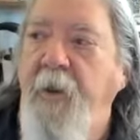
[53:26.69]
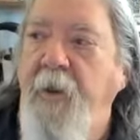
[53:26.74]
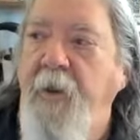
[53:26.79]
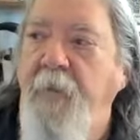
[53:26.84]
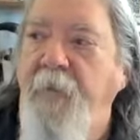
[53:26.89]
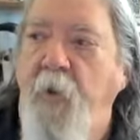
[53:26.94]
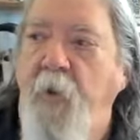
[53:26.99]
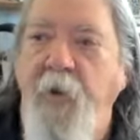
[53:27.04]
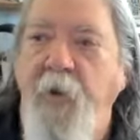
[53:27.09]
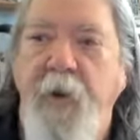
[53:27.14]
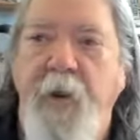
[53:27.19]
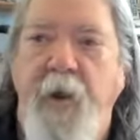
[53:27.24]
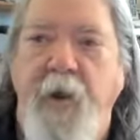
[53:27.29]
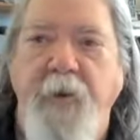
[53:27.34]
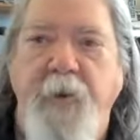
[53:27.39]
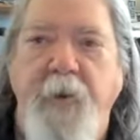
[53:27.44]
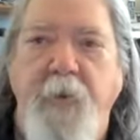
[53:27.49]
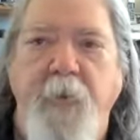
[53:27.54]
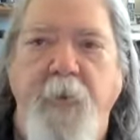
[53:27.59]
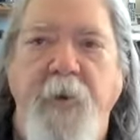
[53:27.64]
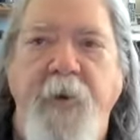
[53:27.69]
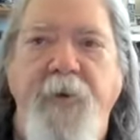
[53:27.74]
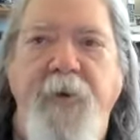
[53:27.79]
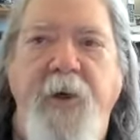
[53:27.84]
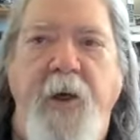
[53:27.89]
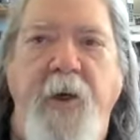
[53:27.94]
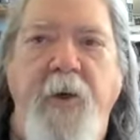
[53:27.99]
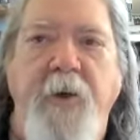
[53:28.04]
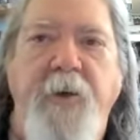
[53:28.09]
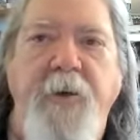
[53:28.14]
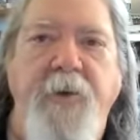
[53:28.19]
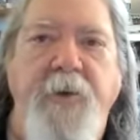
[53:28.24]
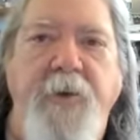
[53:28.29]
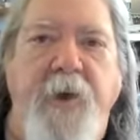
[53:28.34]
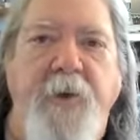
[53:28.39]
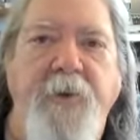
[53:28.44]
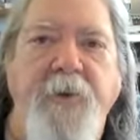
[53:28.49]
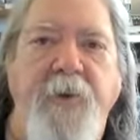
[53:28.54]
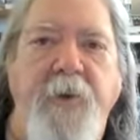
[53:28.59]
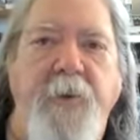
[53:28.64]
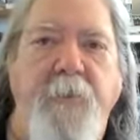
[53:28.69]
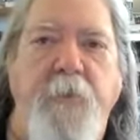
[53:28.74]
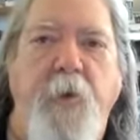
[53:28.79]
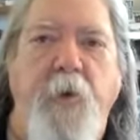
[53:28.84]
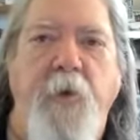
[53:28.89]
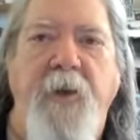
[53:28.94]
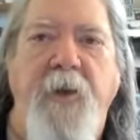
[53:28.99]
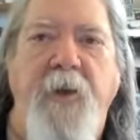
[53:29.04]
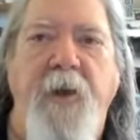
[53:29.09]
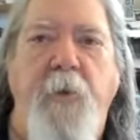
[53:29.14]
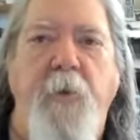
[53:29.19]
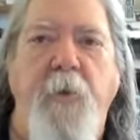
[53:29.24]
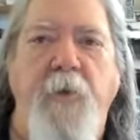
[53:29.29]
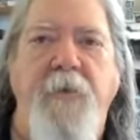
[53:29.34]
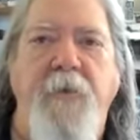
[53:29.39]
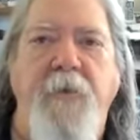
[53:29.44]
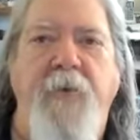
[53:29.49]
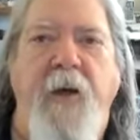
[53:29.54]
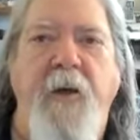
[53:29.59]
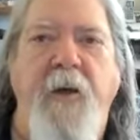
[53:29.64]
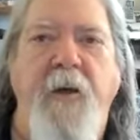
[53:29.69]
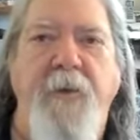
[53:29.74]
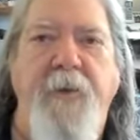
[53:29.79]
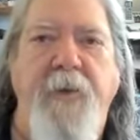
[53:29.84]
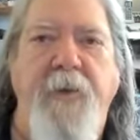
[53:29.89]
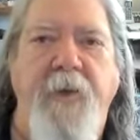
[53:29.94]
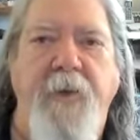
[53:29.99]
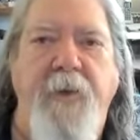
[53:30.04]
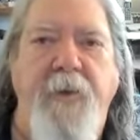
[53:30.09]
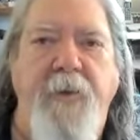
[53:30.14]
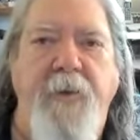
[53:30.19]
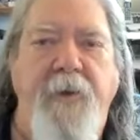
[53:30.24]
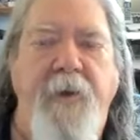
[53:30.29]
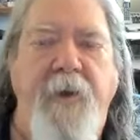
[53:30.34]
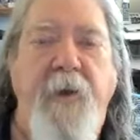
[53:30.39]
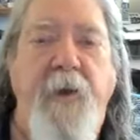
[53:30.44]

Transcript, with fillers: If only I could reach out and touch it. Boy, that would validate it.